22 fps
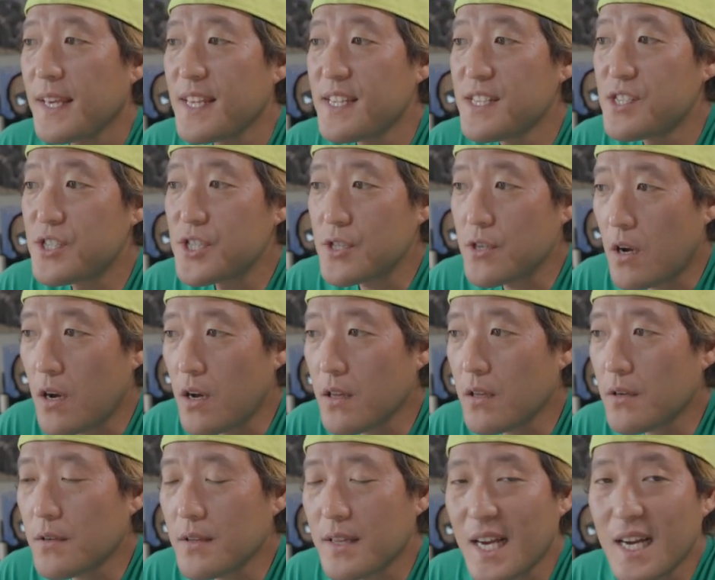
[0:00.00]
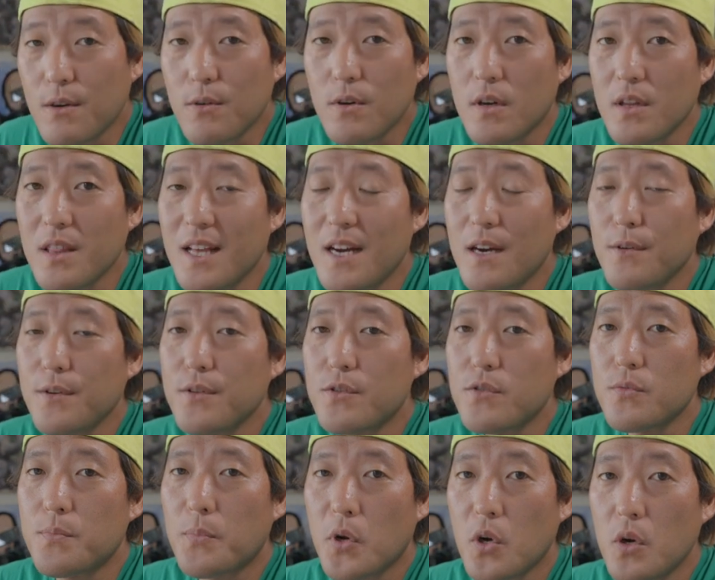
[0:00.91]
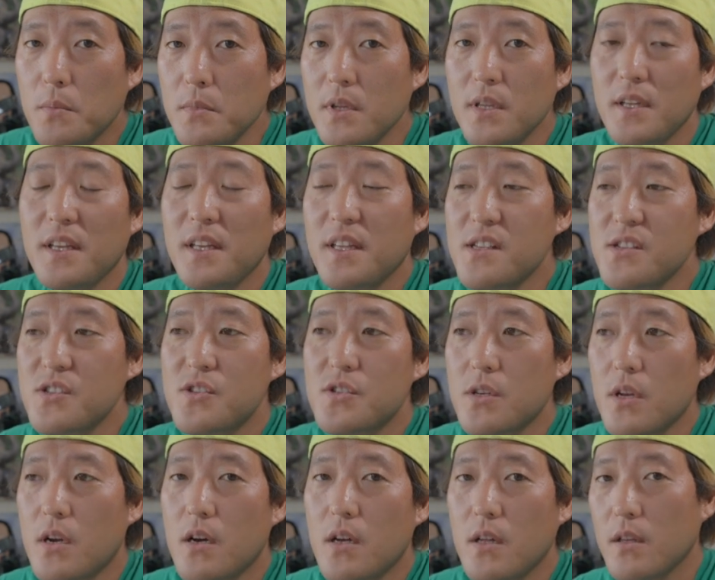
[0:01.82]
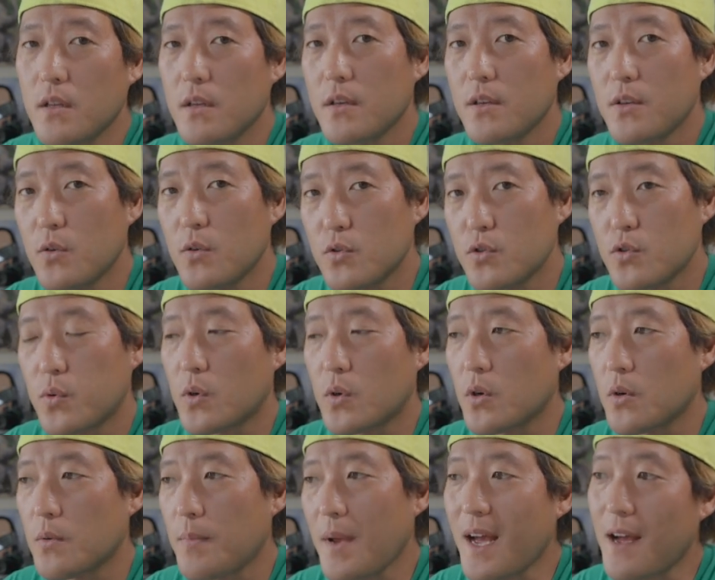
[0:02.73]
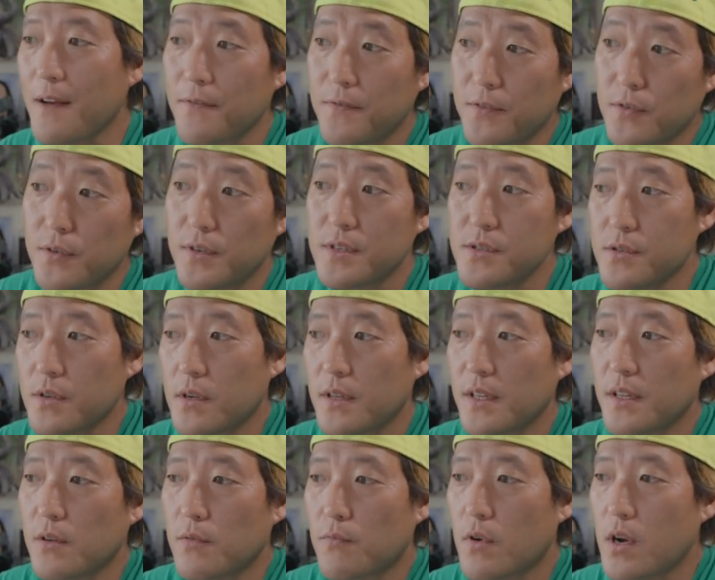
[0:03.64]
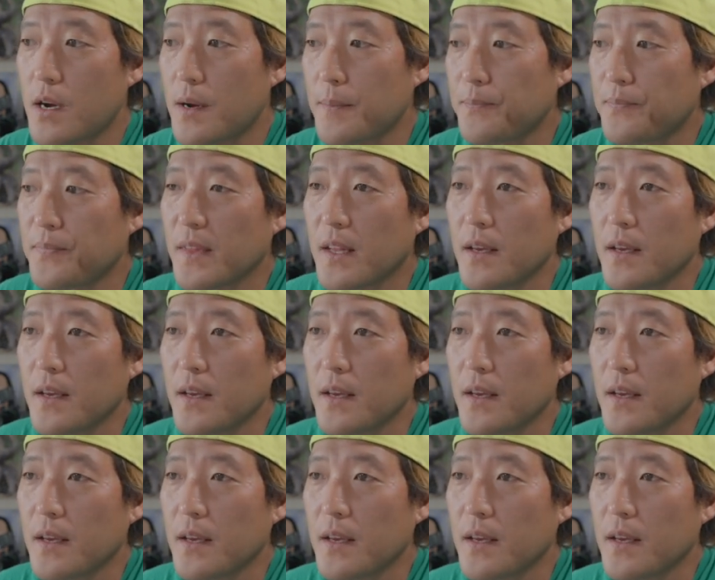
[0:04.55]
installer that will allow you to permanently install your T W R P after installing the ROM.